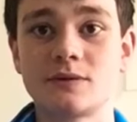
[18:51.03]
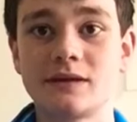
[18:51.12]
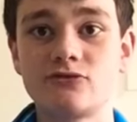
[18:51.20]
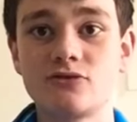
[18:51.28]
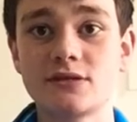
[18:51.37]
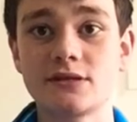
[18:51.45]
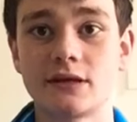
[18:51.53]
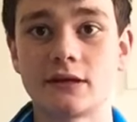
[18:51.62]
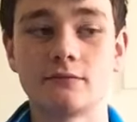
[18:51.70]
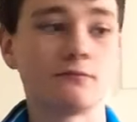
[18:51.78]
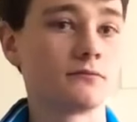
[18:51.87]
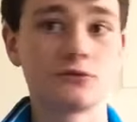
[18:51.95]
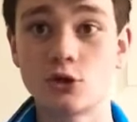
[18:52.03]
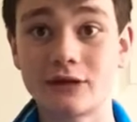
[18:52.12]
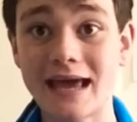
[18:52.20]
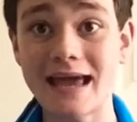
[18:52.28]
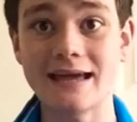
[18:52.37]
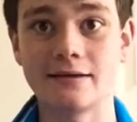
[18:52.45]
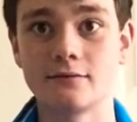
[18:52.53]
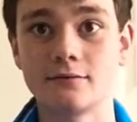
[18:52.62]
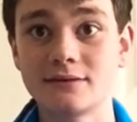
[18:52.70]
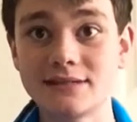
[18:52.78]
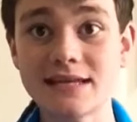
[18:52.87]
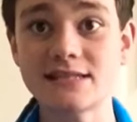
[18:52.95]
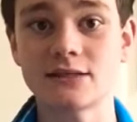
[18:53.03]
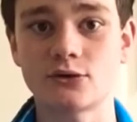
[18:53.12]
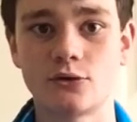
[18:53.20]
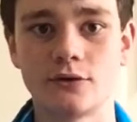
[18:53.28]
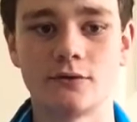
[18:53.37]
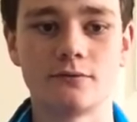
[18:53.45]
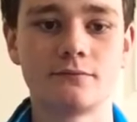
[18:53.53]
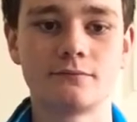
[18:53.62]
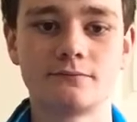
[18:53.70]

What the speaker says: with electricity? You can. Tesla coil.